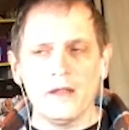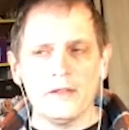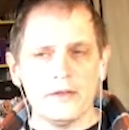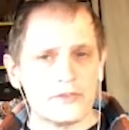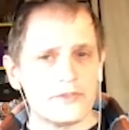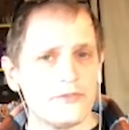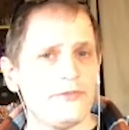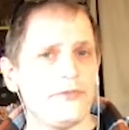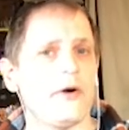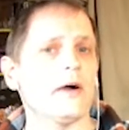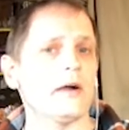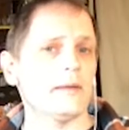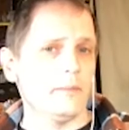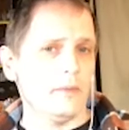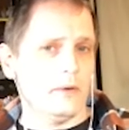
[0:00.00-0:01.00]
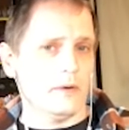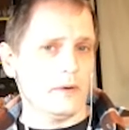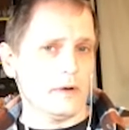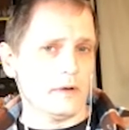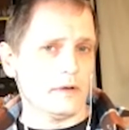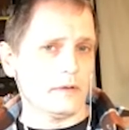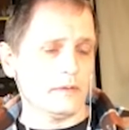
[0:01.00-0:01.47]
there's far
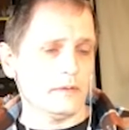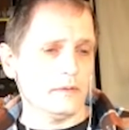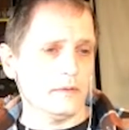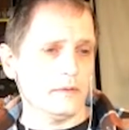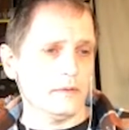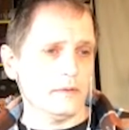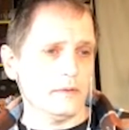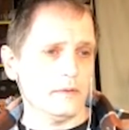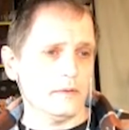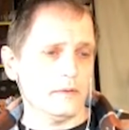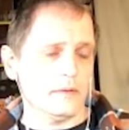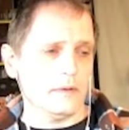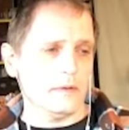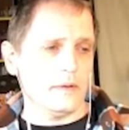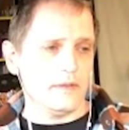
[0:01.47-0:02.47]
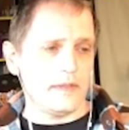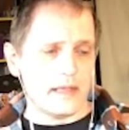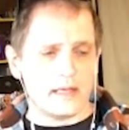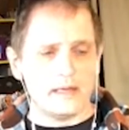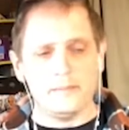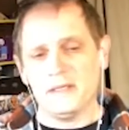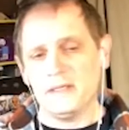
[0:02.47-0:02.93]
more
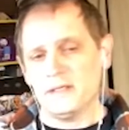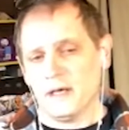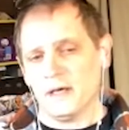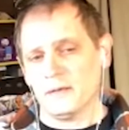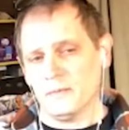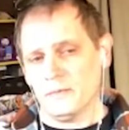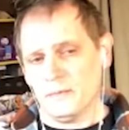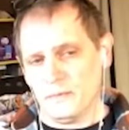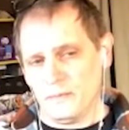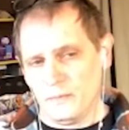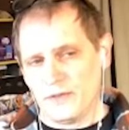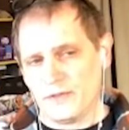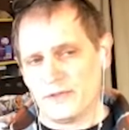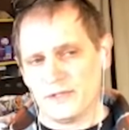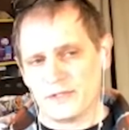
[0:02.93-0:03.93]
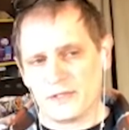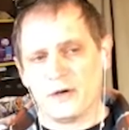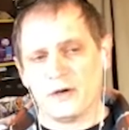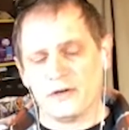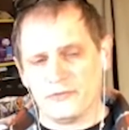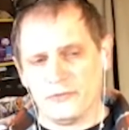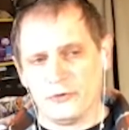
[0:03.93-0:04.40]
that can be done with this
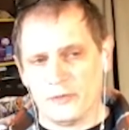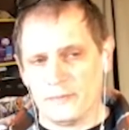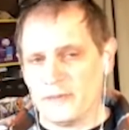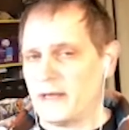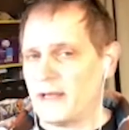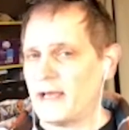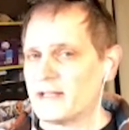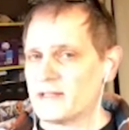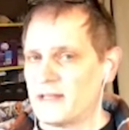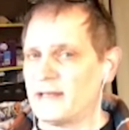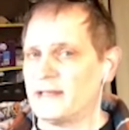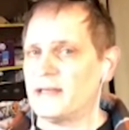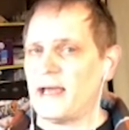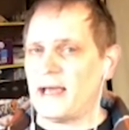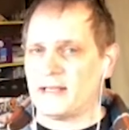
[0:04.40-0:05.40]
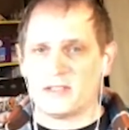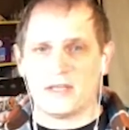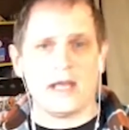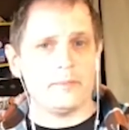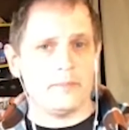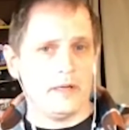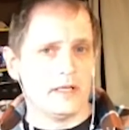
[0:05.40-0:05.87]
art form than has
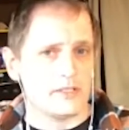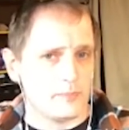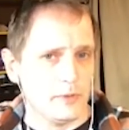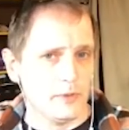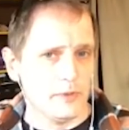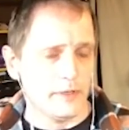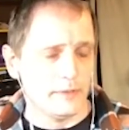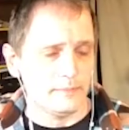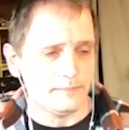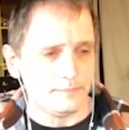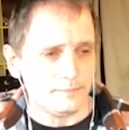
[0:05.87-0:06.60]
yet been explored.